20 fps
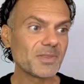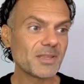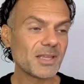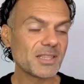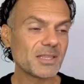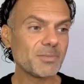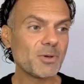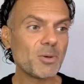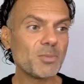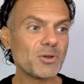at
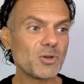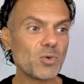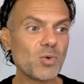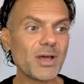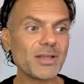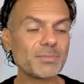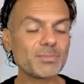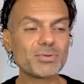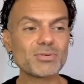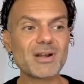the moment
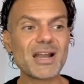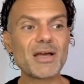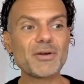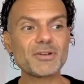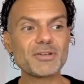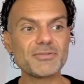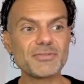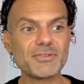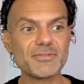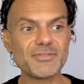quite
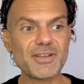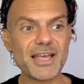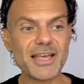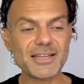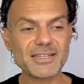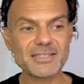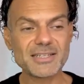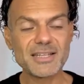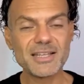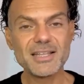proud of the
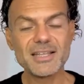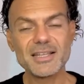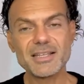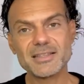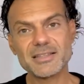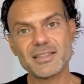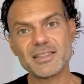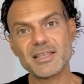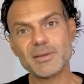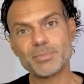fact
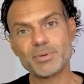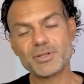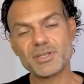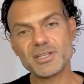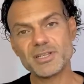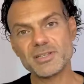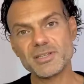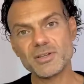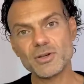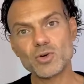that they're
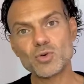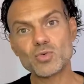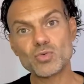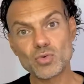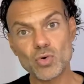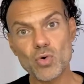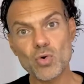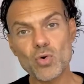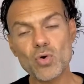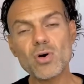putting
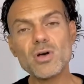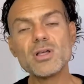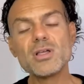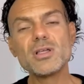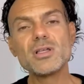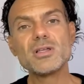raw